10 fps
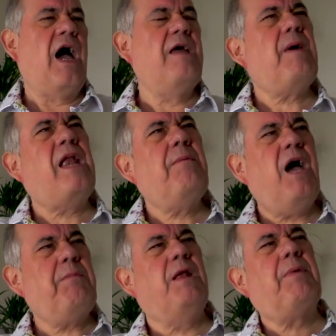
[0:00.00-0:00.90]
and it
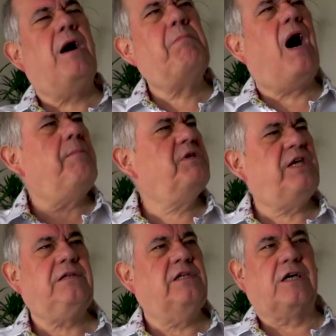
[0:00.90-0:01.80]
might have been about my
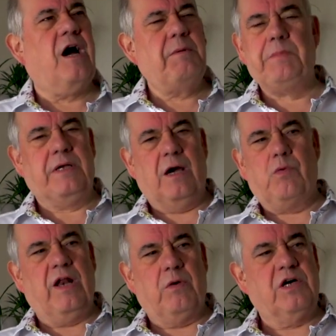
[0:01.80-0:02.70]
percentage, I can't remember now
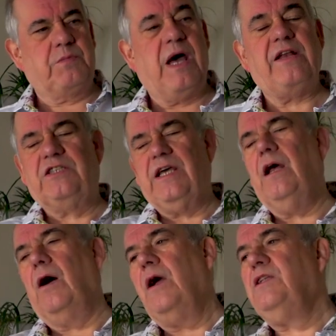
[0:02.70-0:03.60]
what it was, but I just said,
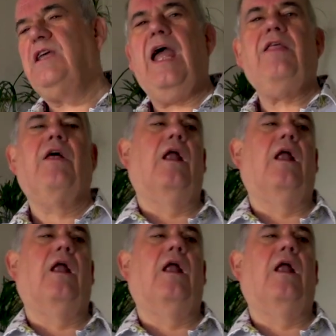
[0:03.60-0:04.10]
look, take the